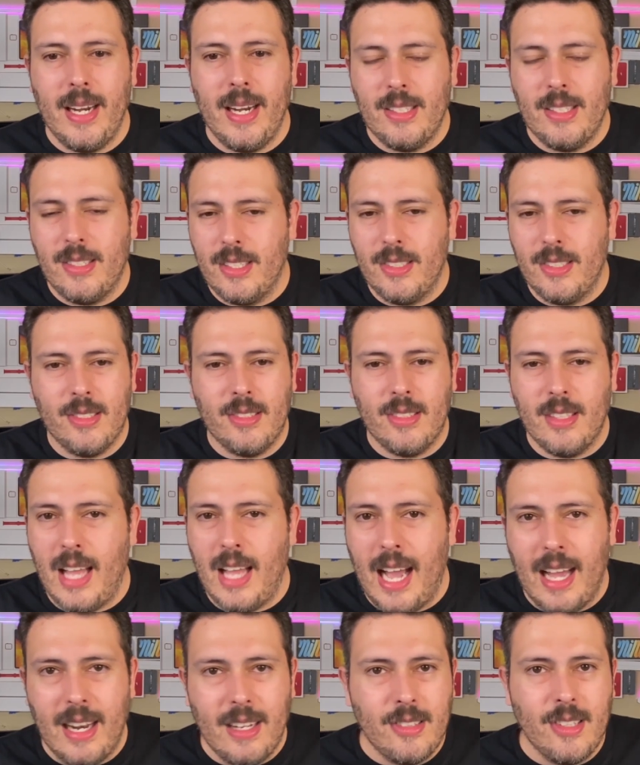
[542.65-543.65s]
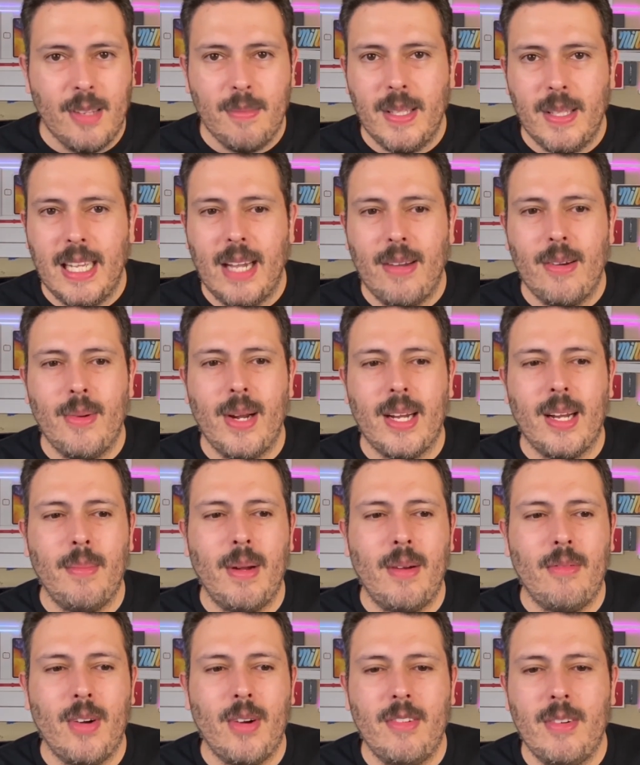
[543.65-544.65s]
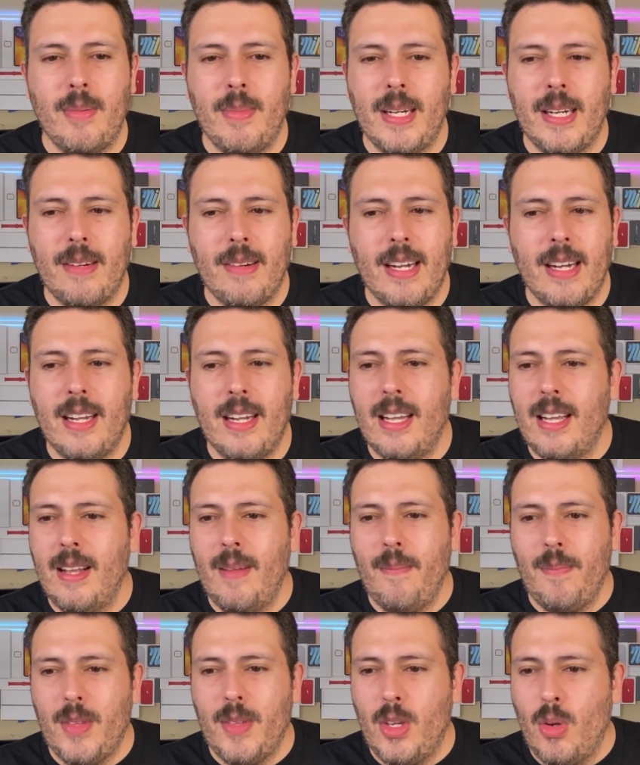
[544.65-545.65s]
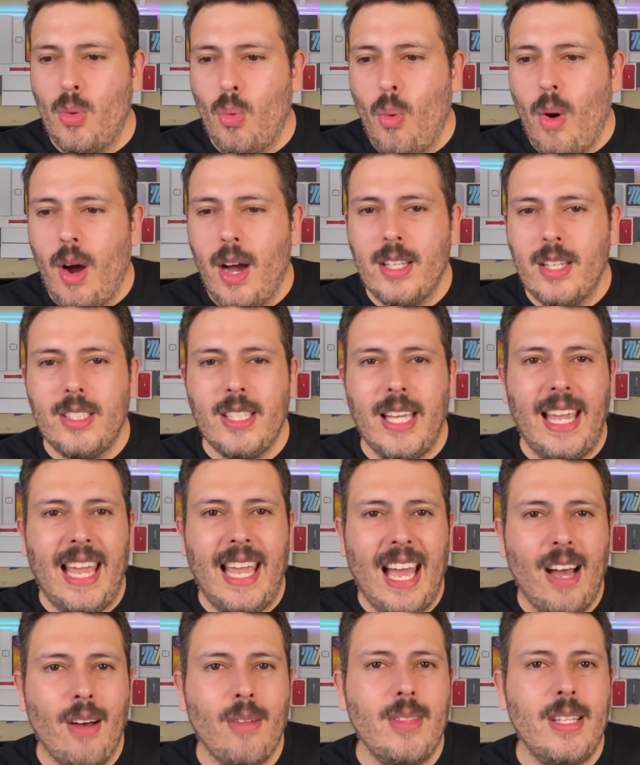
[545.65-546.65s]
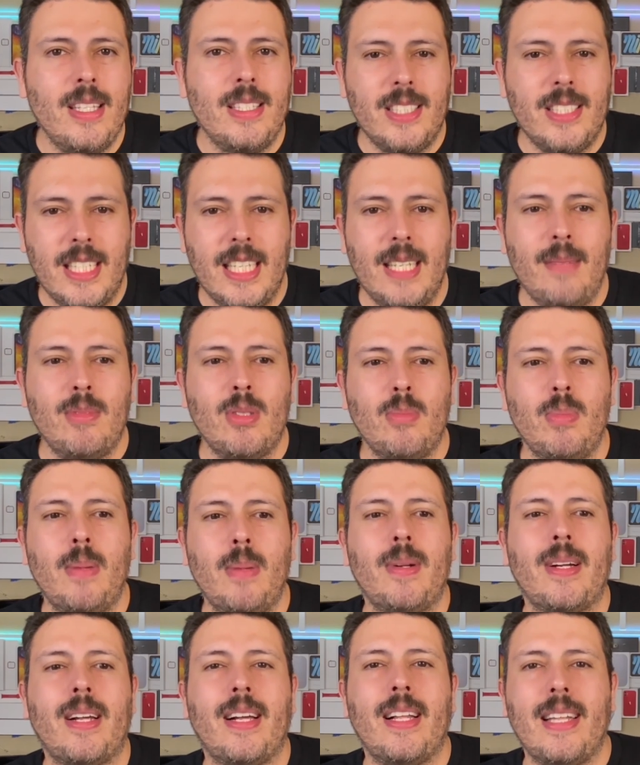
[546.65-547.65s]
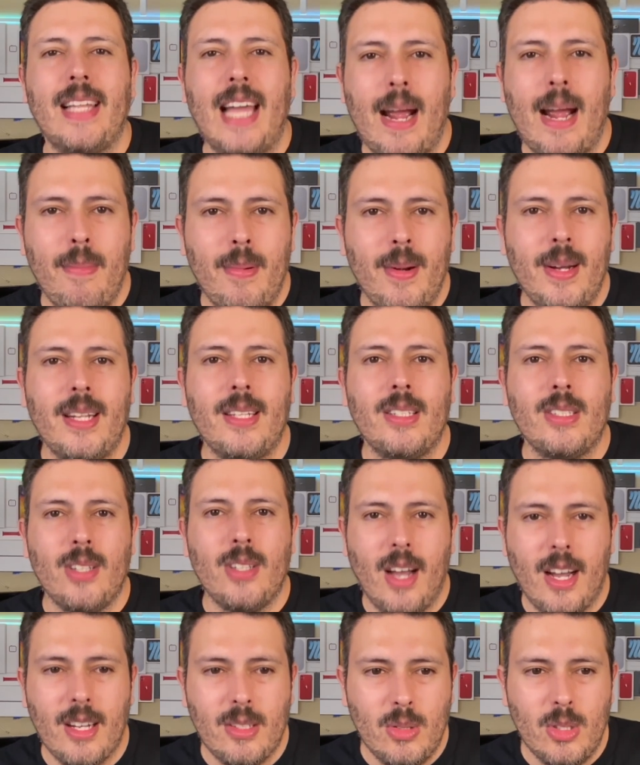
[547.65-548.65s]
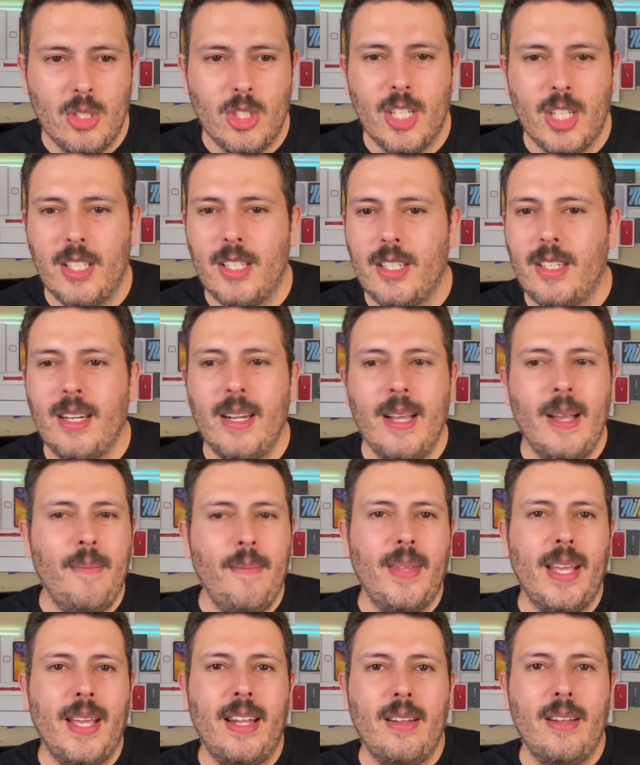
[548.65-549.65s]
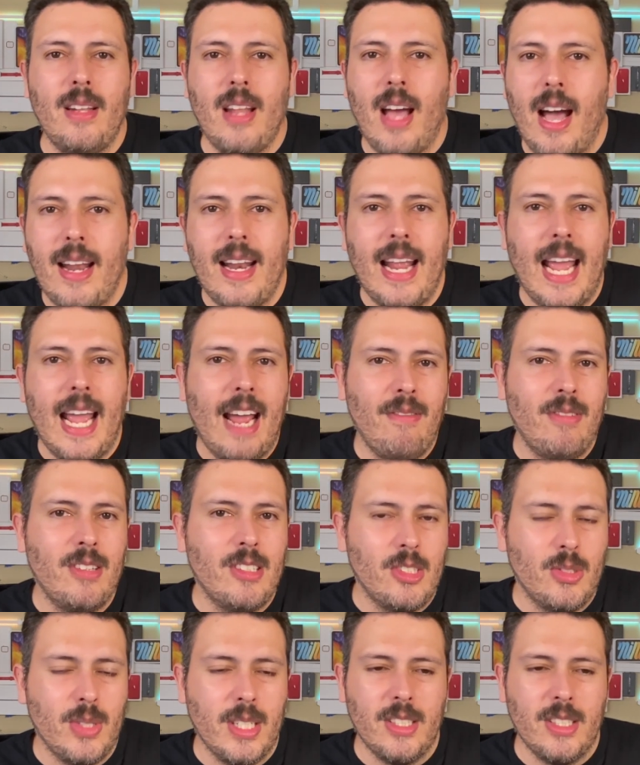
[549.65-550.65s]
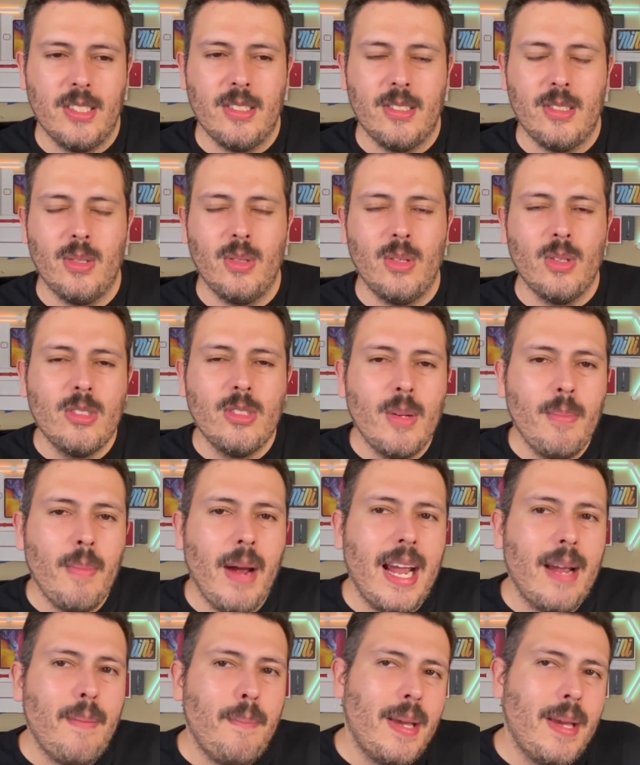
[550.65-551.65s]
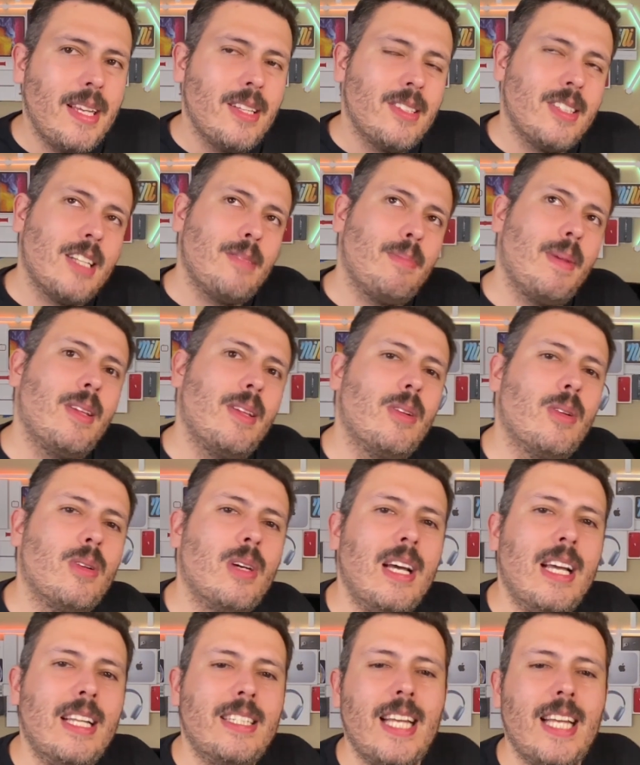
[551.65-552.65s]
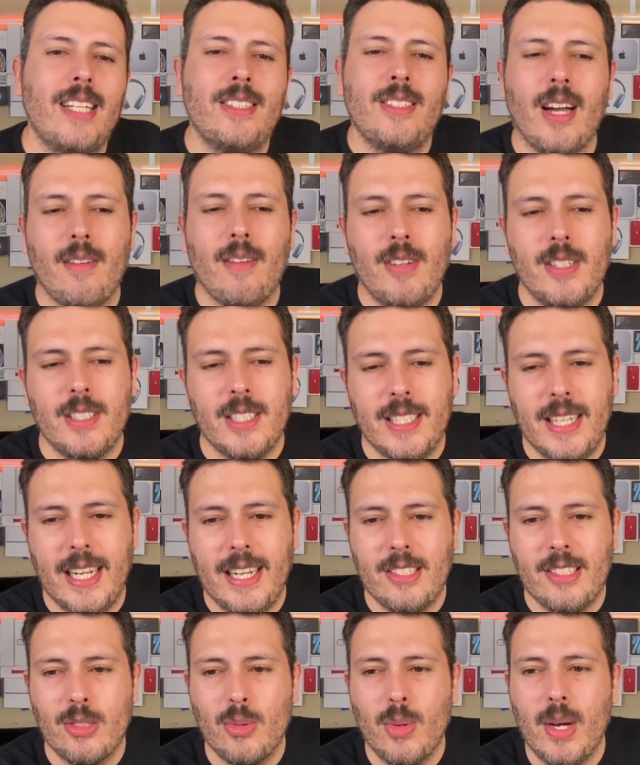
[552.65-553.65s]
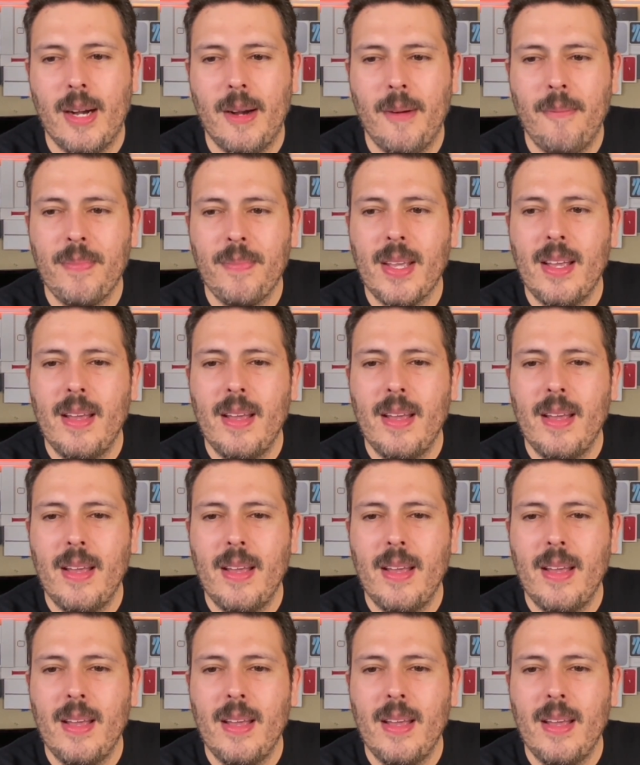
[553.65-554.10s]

It's, it's just not something I would recommend for everybody, right? You want a healthy team to be able to collaborate and talk to each other and not have restrictions. So those are my opinions. That's my little TED Talk for today as well.